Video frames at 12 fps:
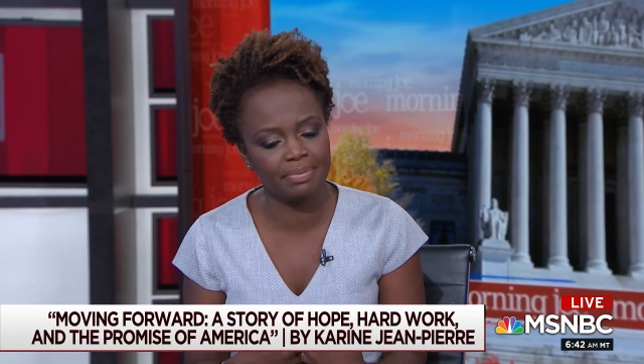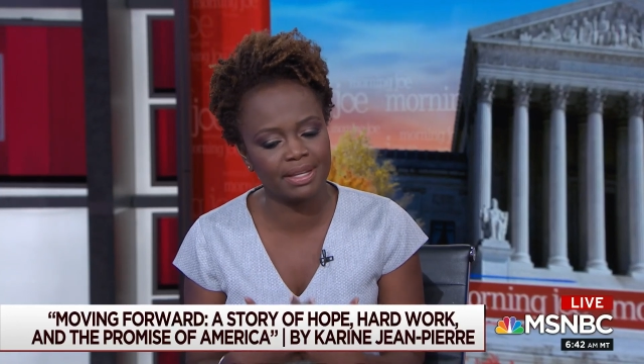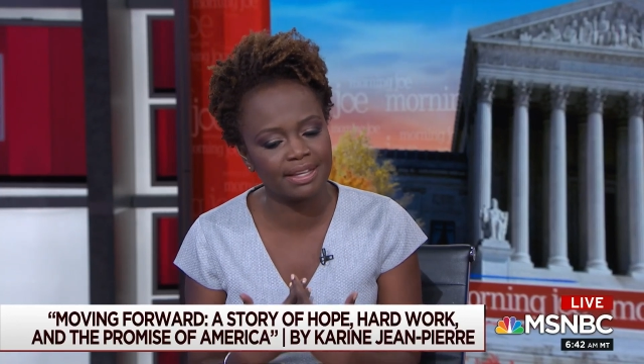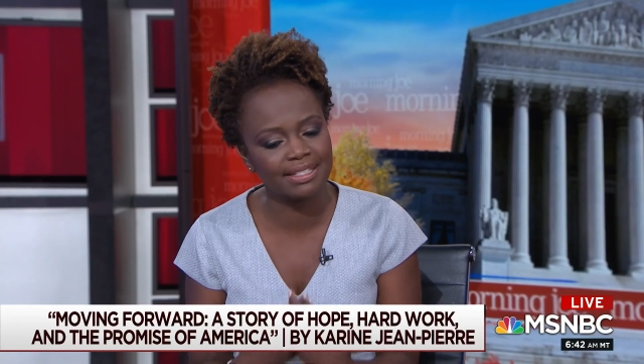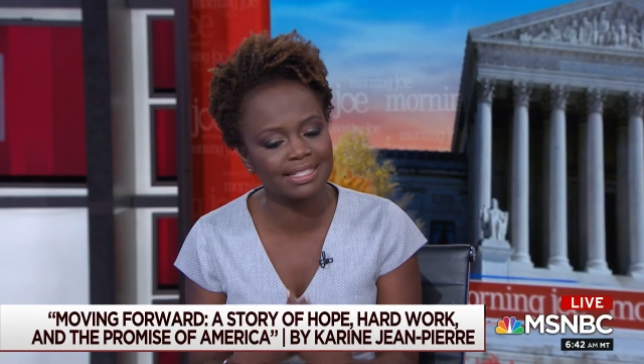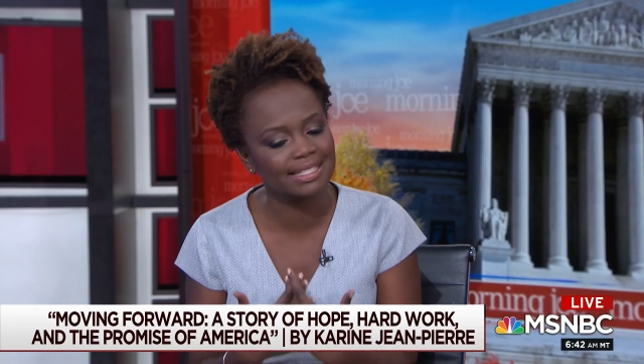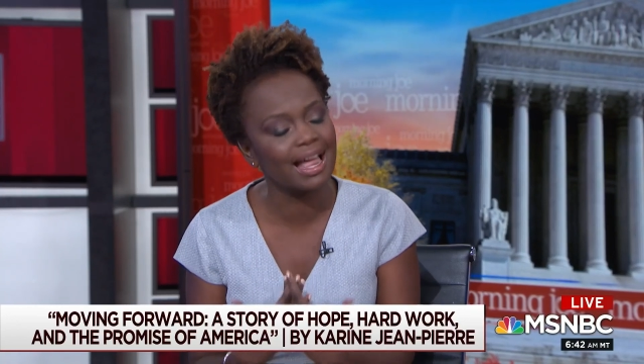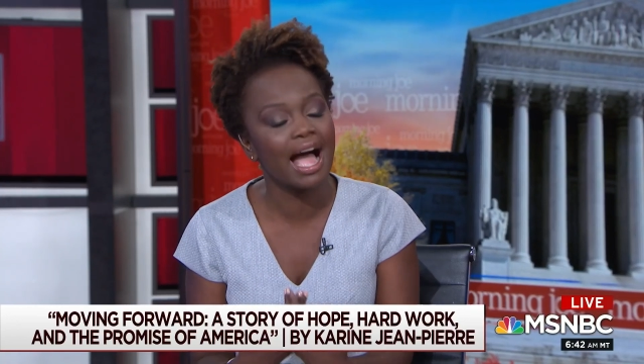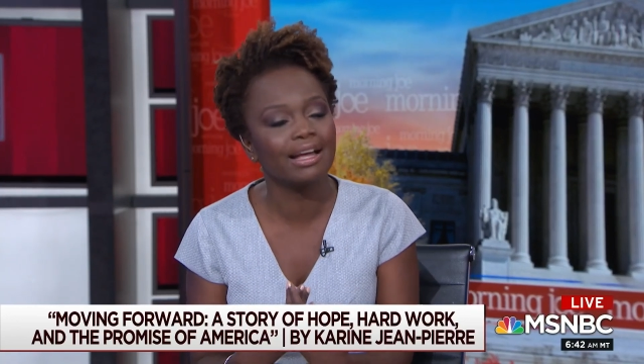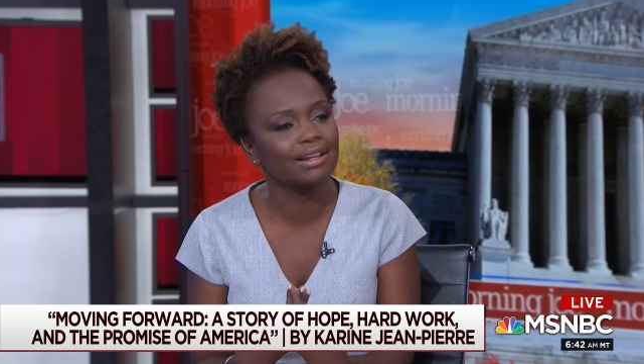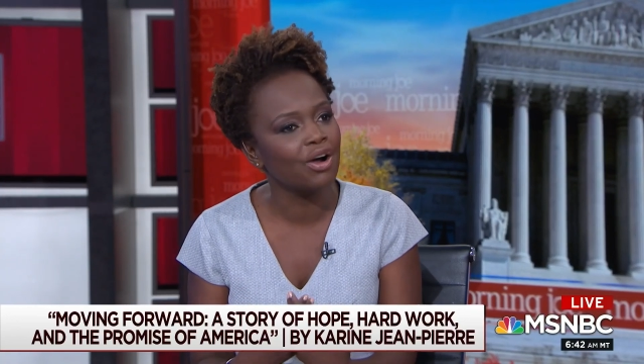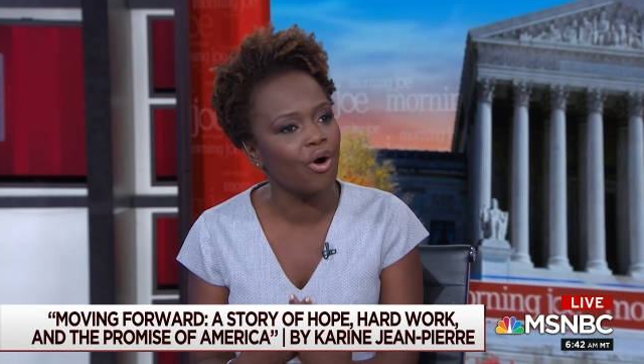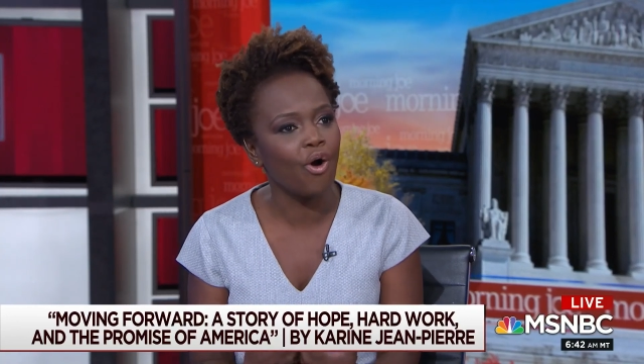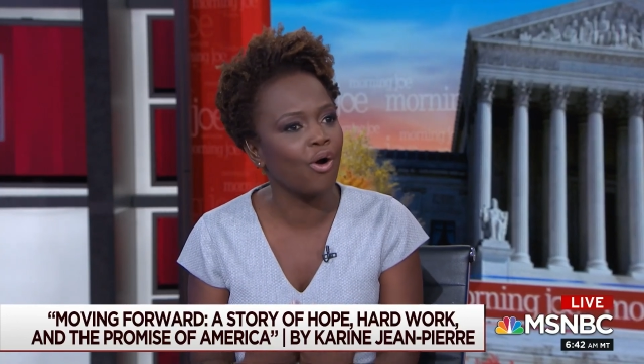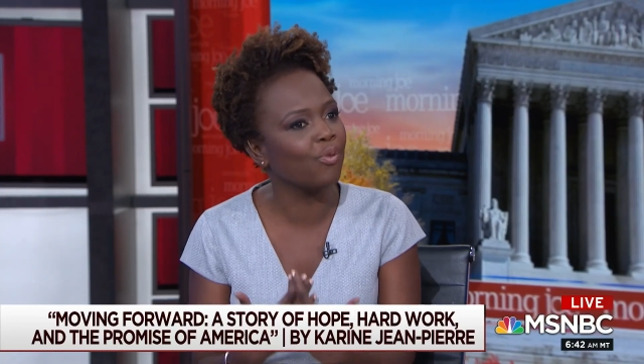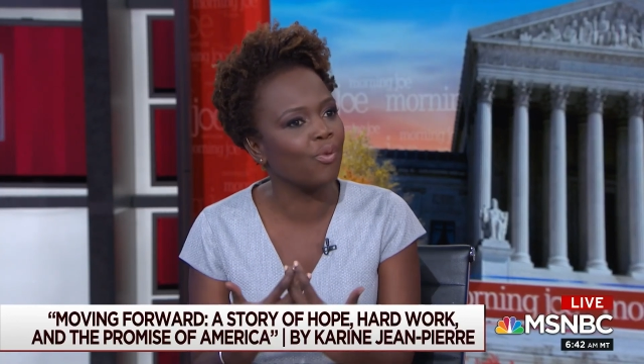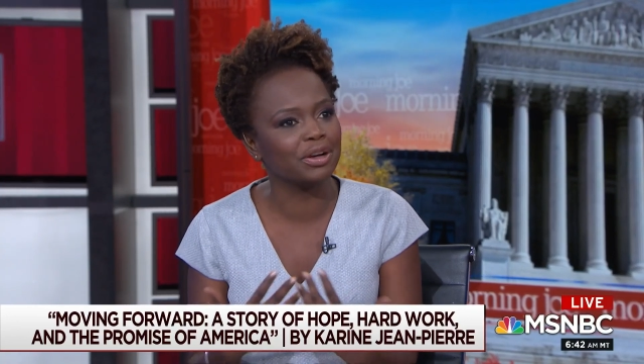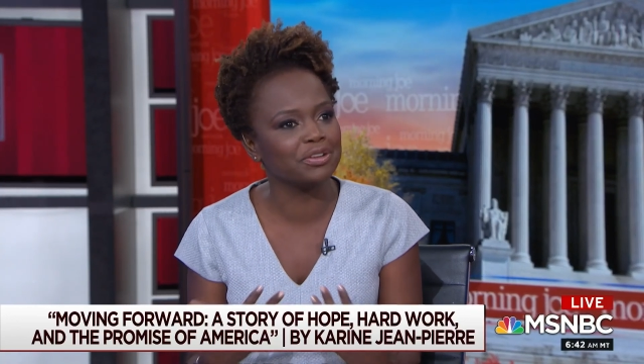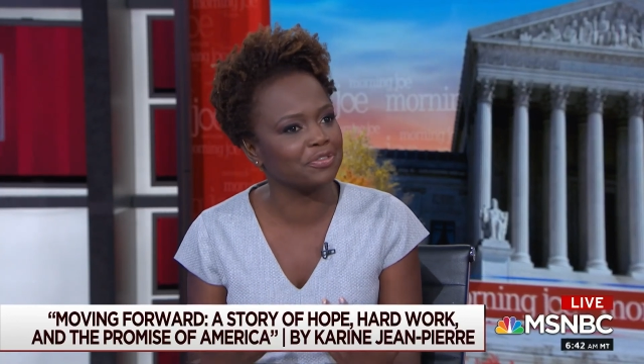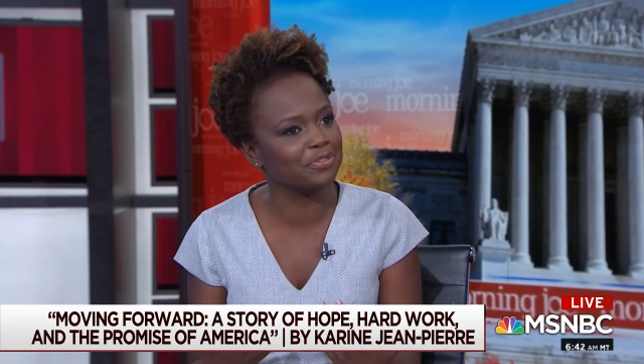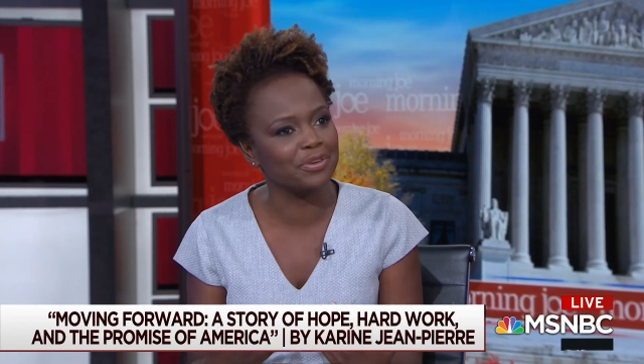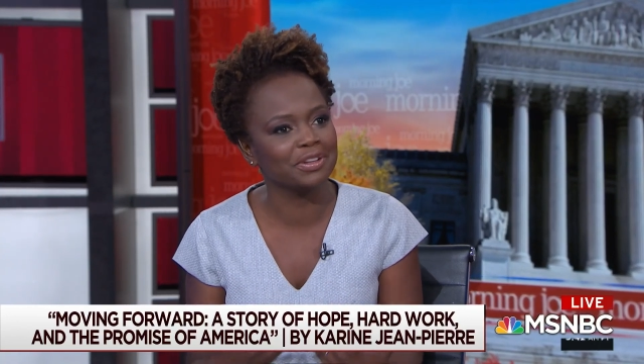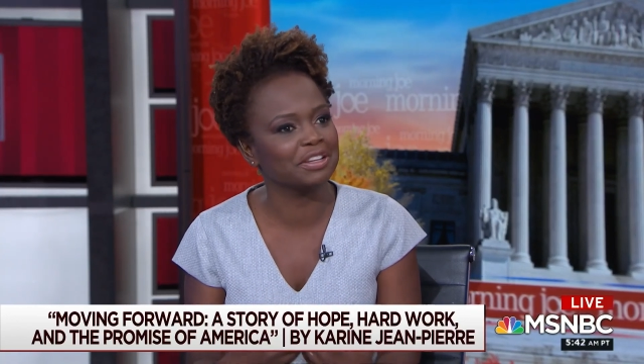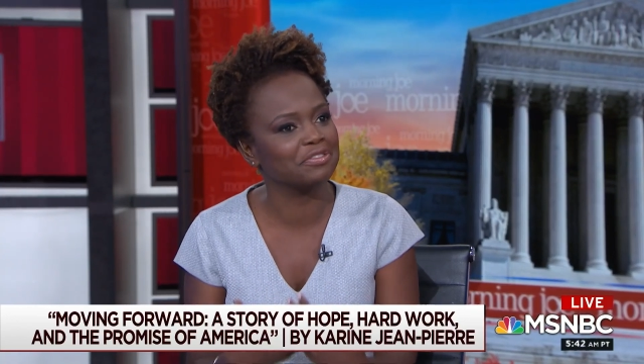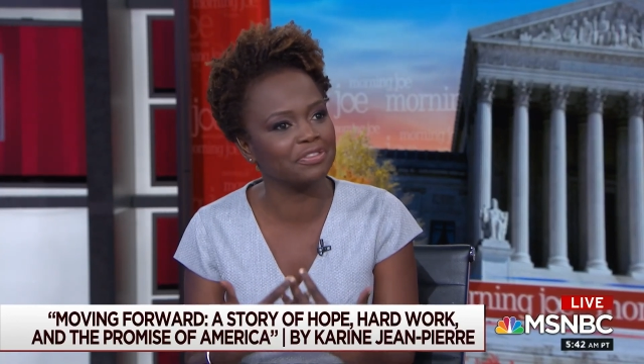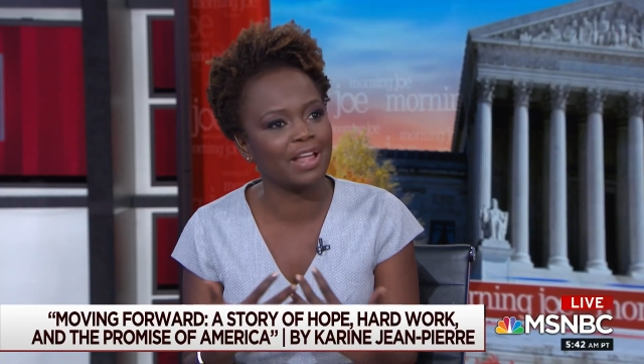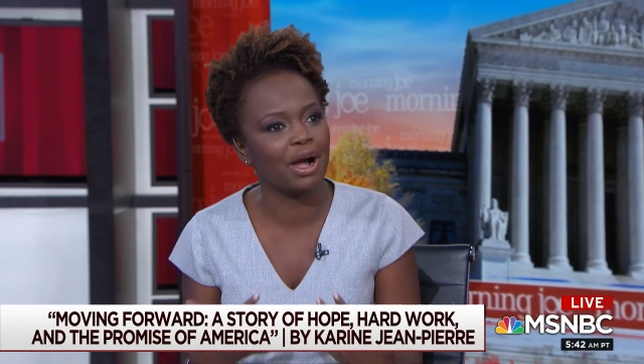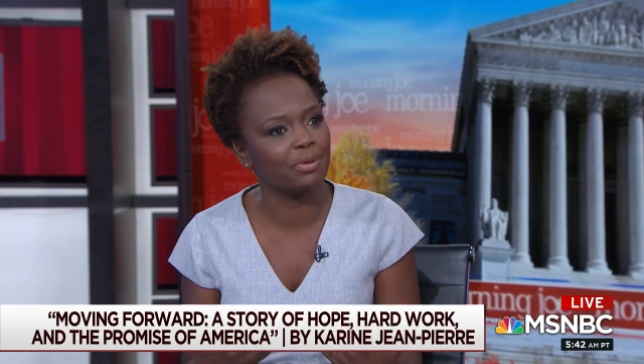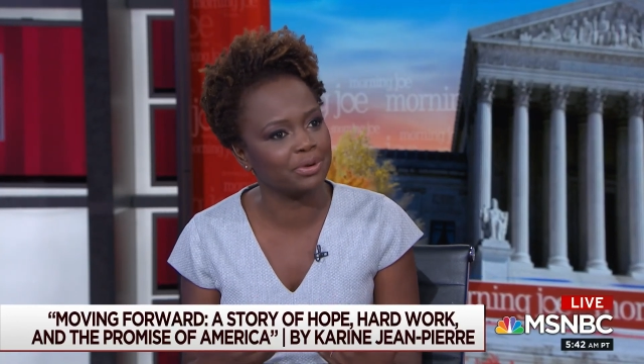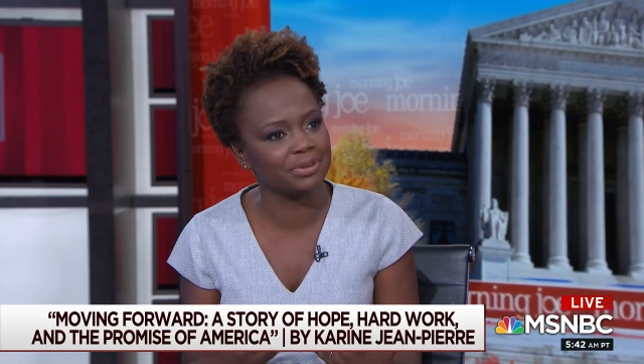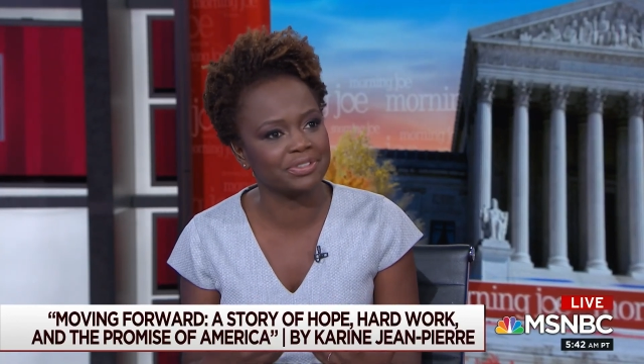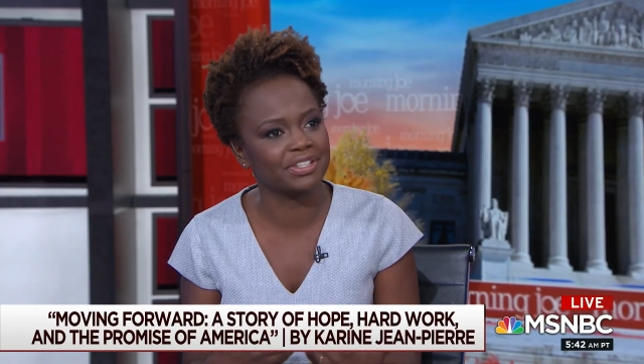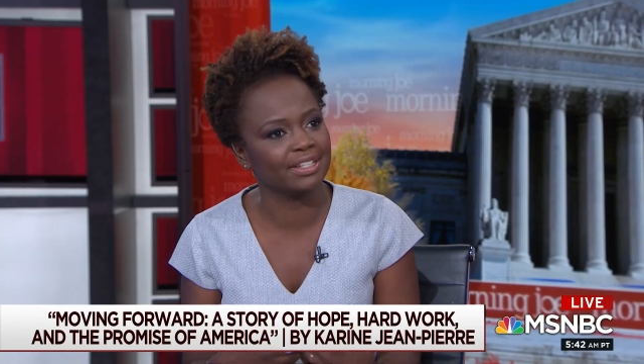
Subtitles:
because it's not all wonderful and flowers